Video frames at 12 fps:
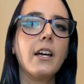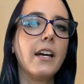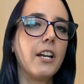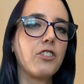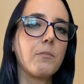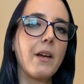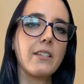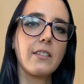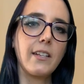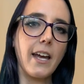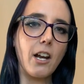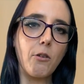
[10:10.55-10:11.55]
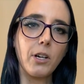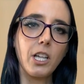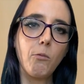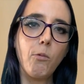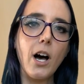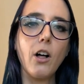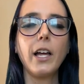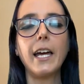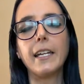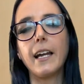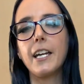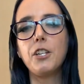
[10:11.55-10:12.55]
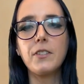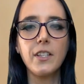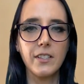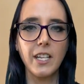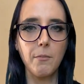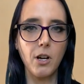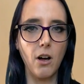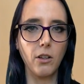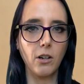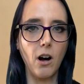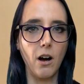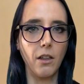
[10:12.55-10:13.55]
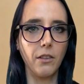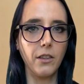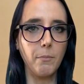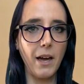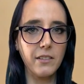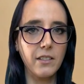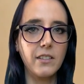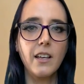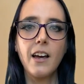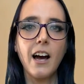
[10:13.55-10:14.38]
It just makes it stand out really well. And I use the same color on the peasants.